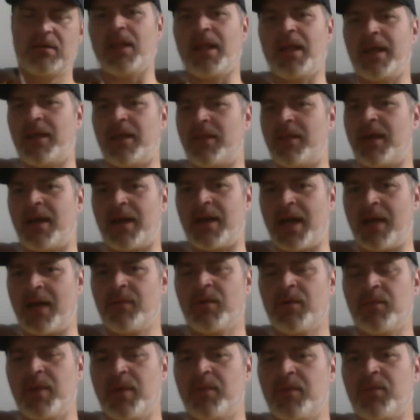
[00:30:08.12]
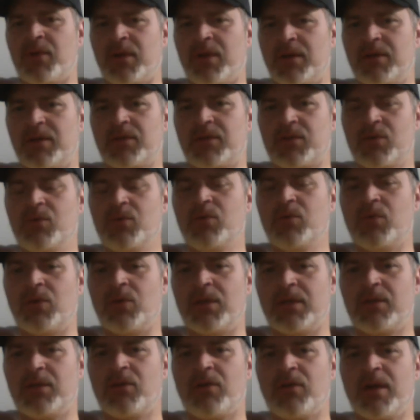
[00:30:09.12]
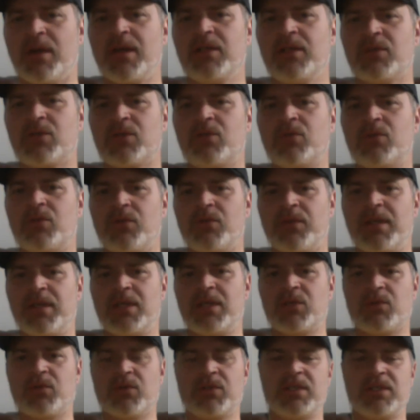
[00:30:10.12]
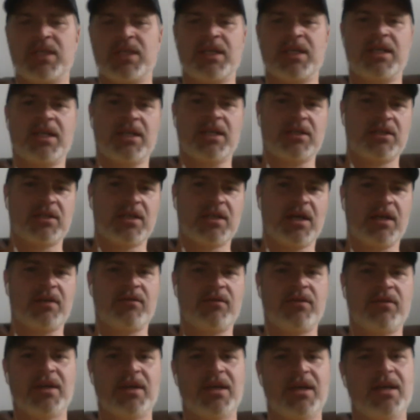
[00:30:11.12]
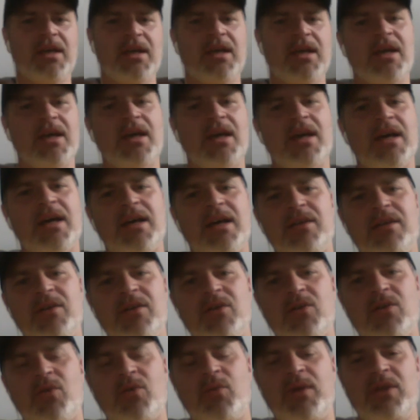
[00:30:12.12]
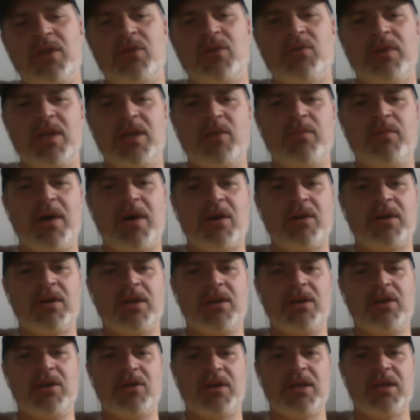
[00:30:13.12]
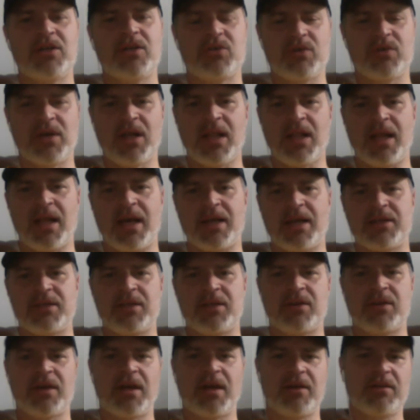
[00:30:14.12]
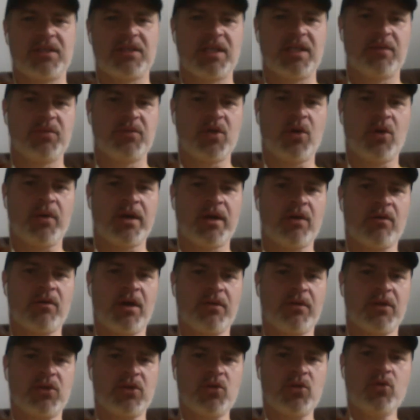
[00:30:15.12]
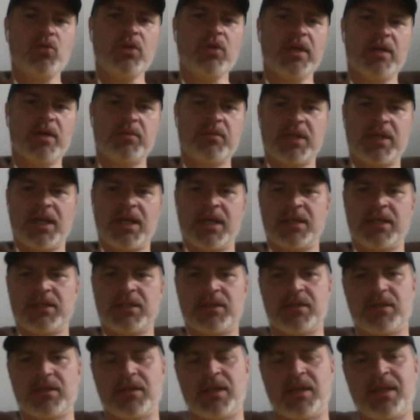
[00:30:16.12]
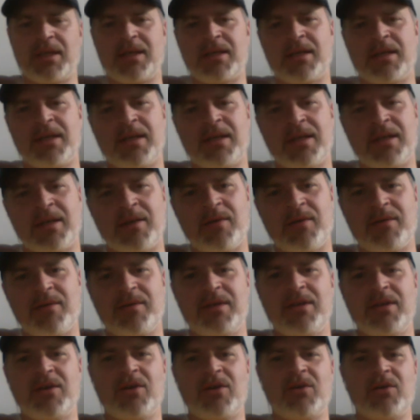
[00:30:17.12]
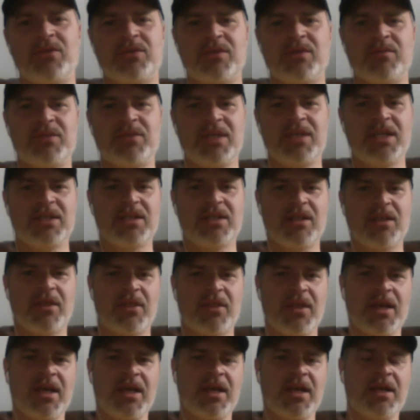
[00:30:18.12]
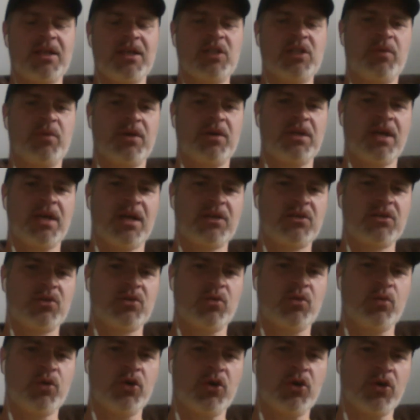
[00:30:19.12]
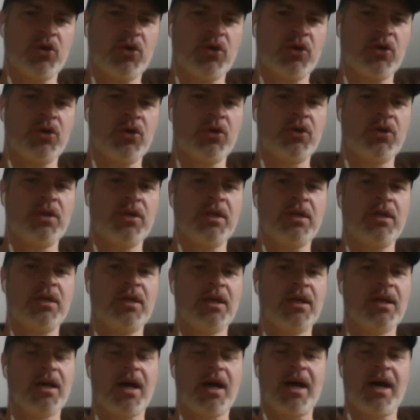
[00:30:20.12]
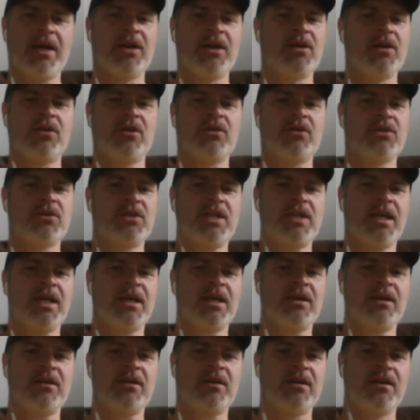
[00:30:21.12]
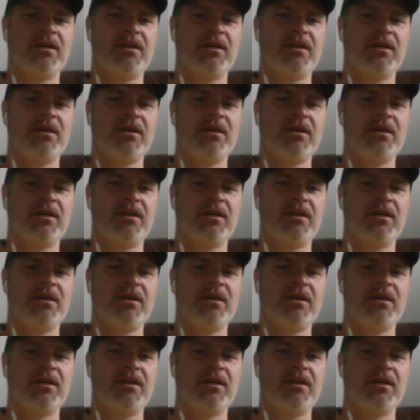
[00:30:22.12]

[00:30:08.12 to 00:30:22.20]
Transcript: like that. I remember in school, in grade school, these were seen as kind of, you know, when you read about it in your history class, they're kind of tiptoeing around the tulips as, uh, you know, some decent things, but not so good. And I didn't understand